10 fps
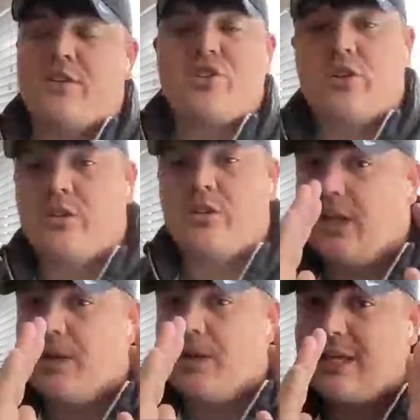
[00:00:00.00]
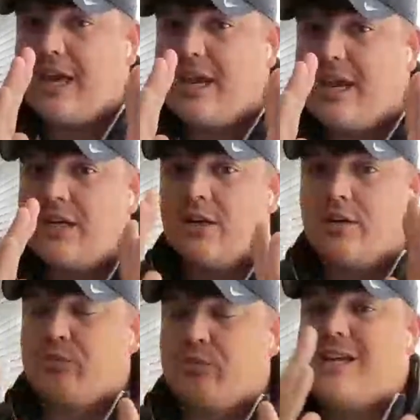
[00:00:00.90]
That's certainly going to be the case
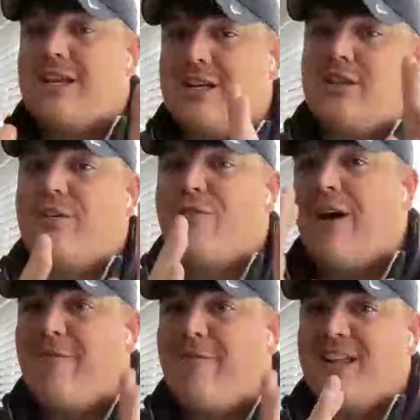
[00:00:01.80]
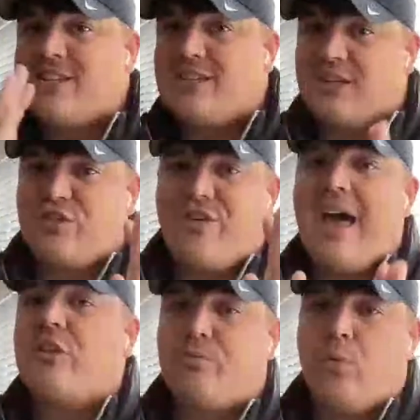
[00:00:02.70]
here as we get into the five-minute,
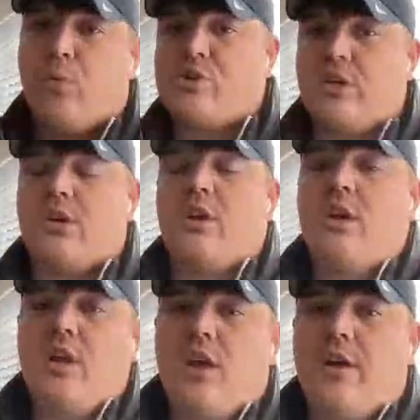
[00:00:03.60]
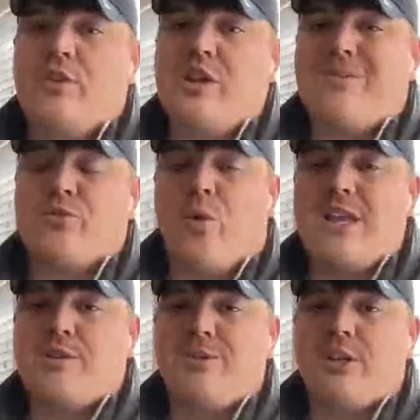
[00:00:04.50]
six-fouls portion of the
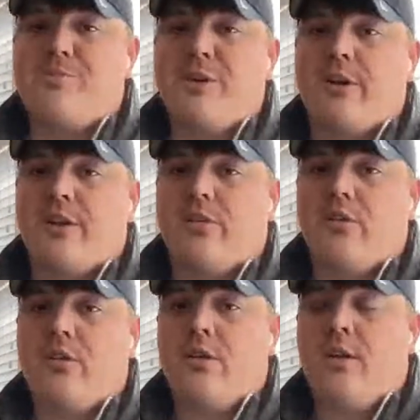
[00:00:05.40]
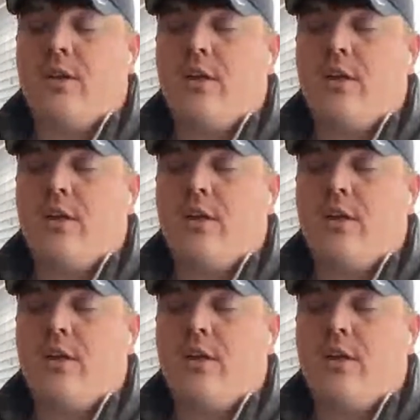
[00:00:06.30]
James Wiseman experience.